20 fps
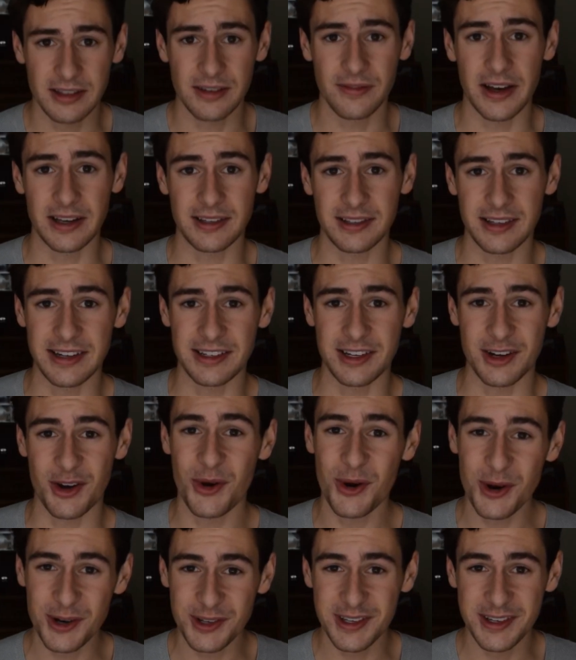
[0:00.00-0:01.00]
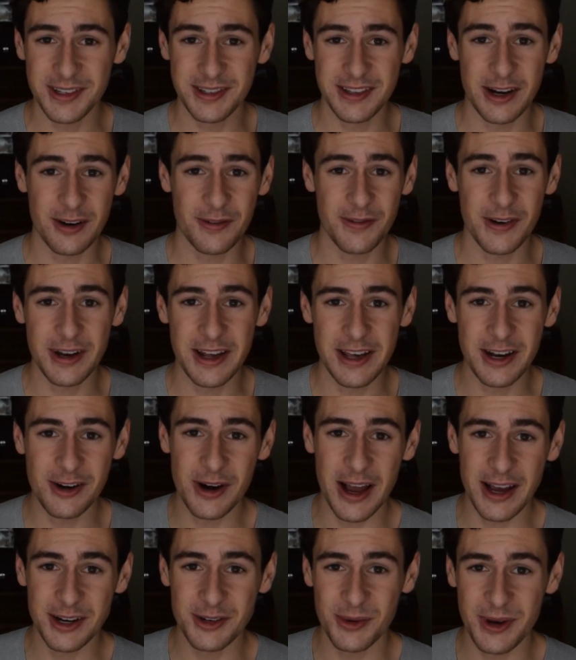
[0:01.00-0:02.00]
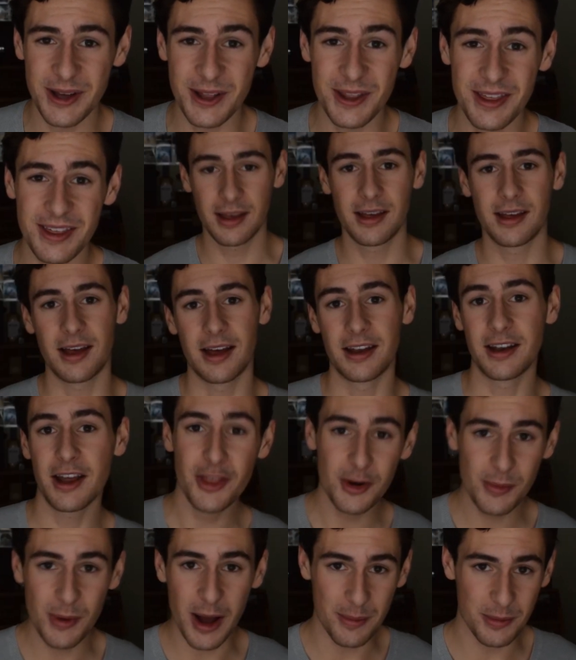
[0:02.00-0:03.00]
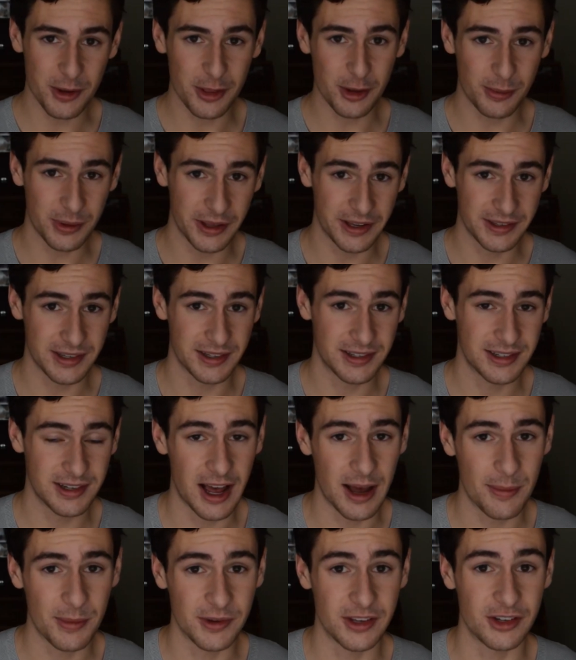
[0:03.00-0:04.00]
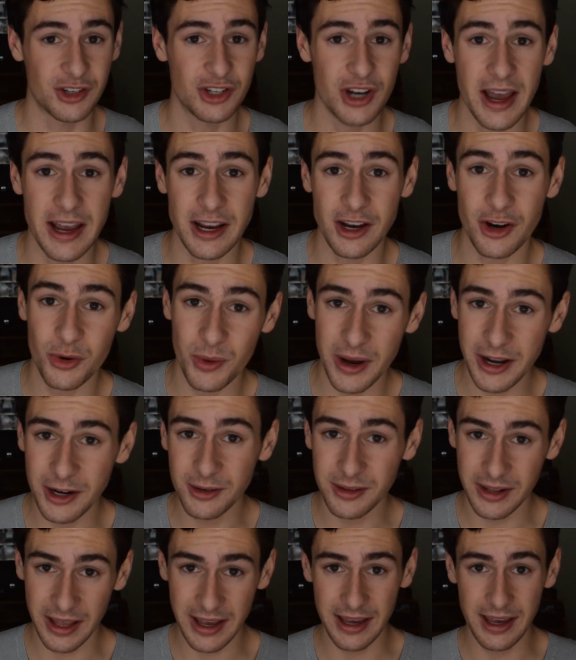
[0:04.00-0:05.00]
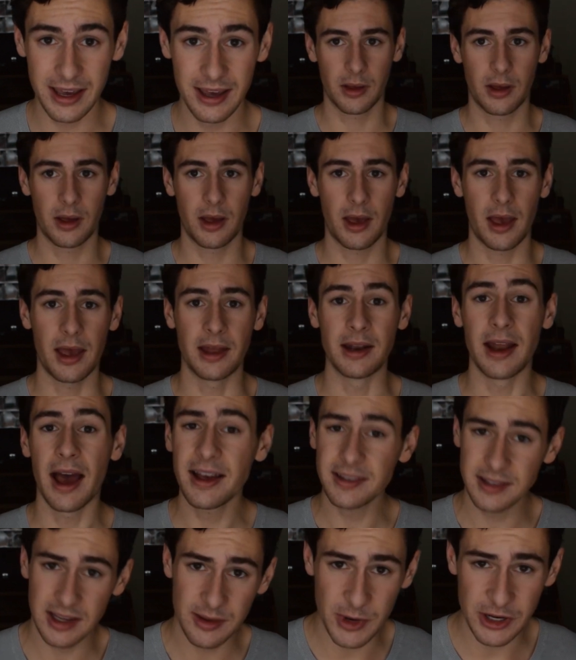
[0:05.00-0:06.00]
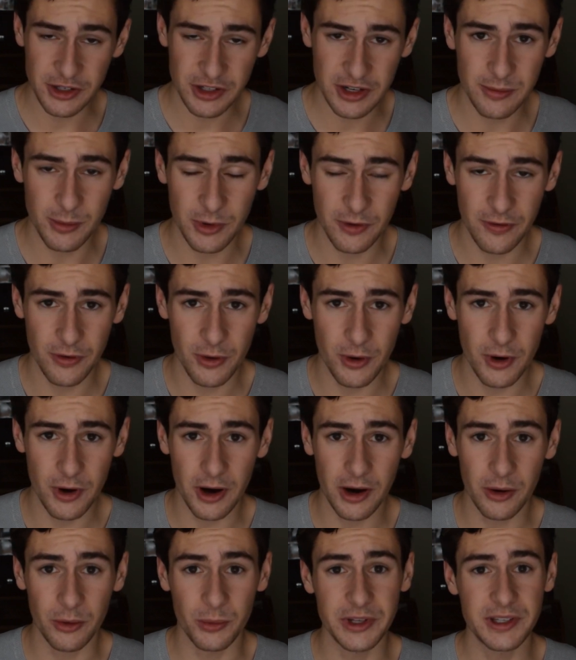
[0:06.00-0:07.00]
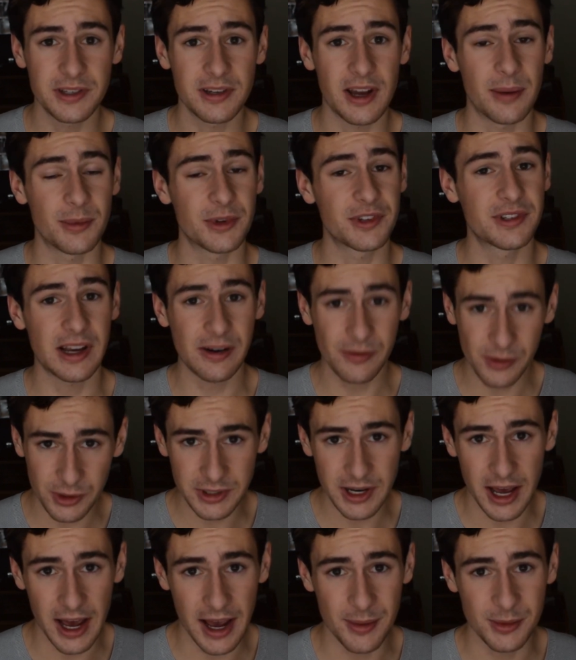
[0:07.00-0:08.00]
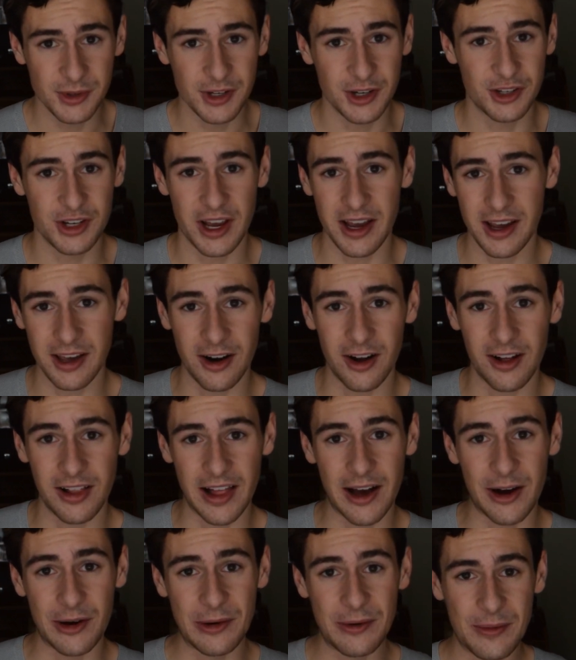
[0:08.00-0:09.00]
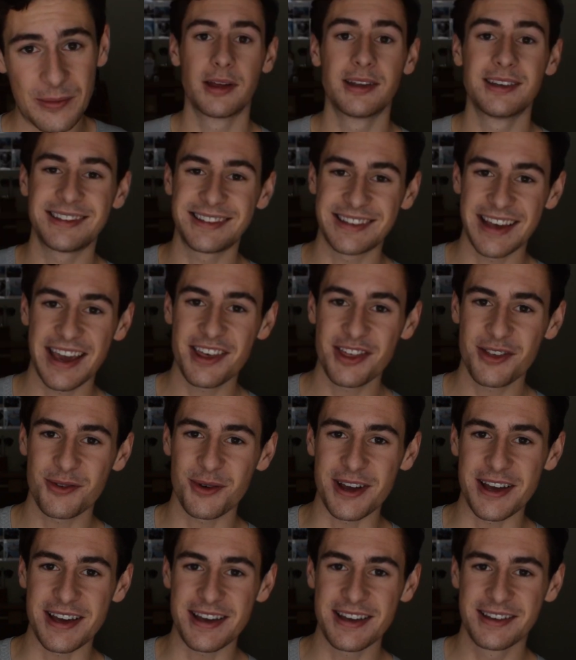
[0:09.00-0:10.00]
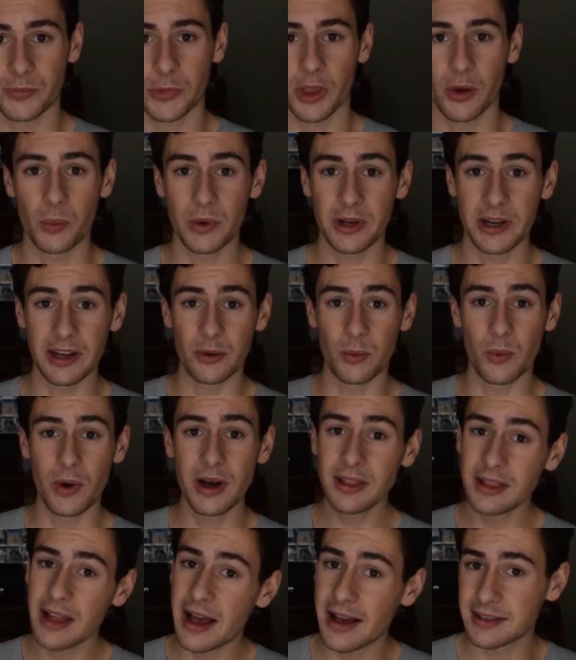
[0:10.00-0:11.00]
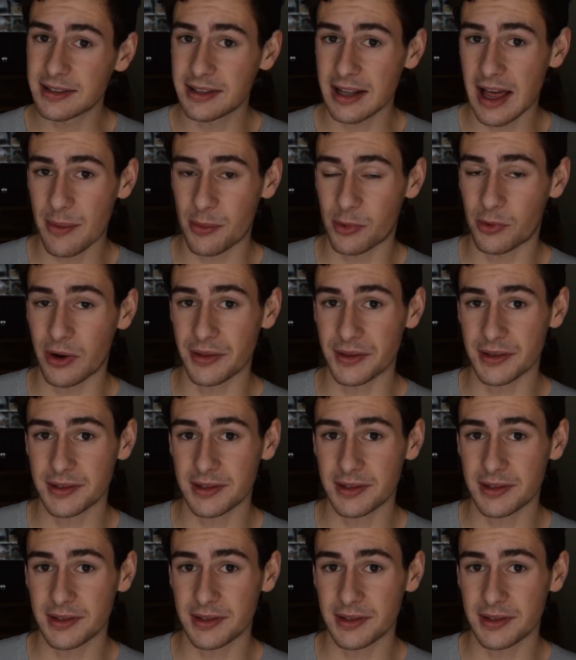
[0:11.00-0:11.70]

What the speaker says: of Icelandic horses that are fun to interact with. Another popular place to stop is a giant crater lake, and as I mentioned before, we stopped several times to check it all out. Day 3. We did one last lap around the